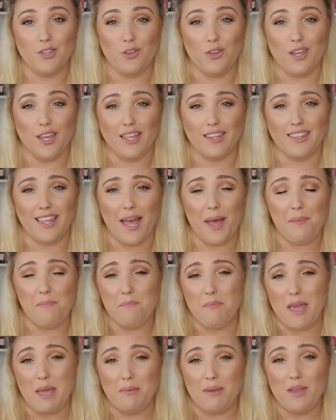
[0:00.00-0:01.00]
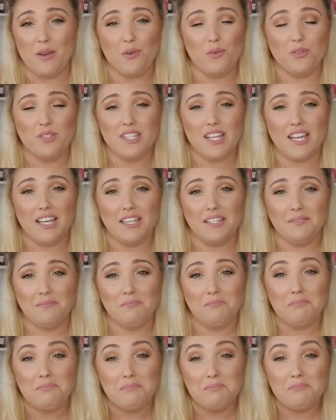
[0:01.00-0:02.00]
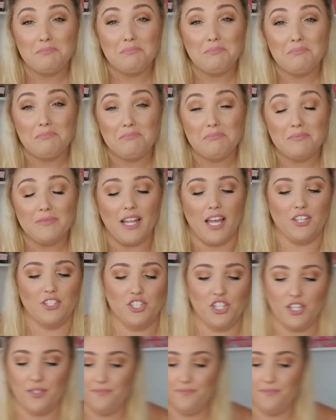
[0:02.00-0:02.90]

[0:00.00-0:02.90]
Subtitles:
you can get that. Maybe Ulta? Not sure.